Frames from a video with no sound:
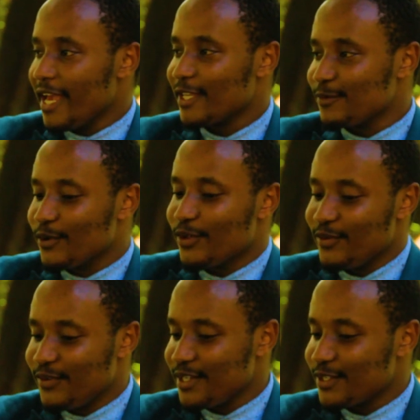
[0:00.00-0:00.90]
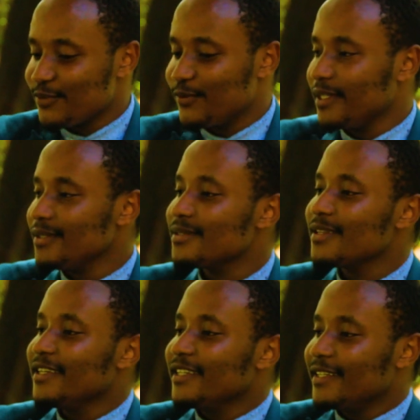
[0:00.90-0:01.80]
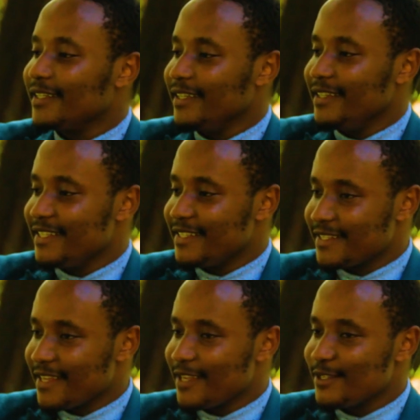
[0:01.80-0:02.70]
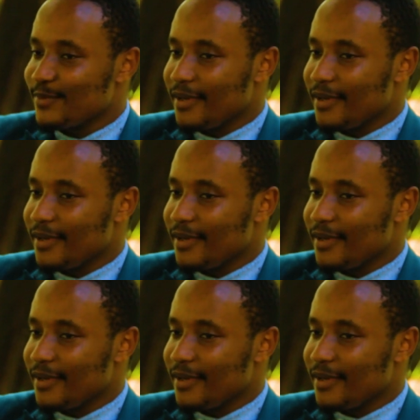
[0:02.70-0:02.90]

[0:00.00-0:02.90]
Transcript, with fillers: explore the various fields in data science.